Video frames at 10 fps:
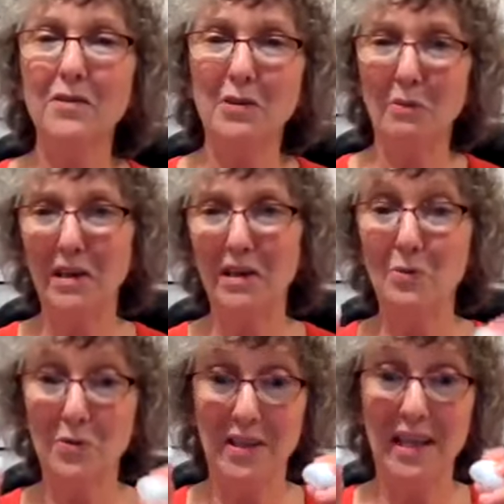So I
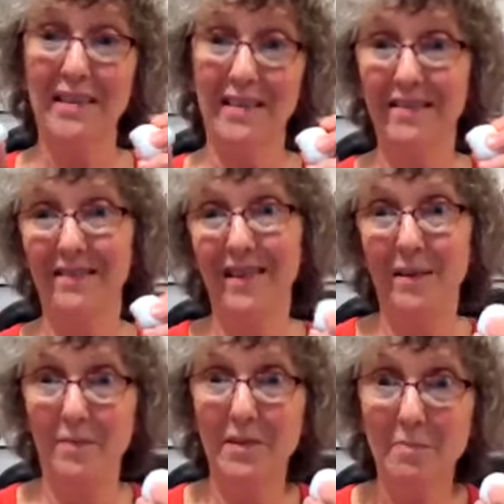use this to
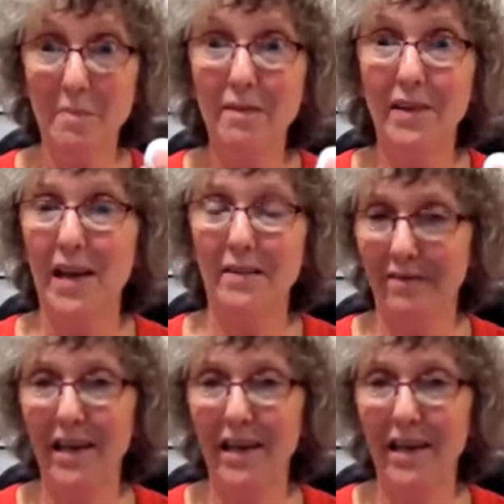keep the smell down,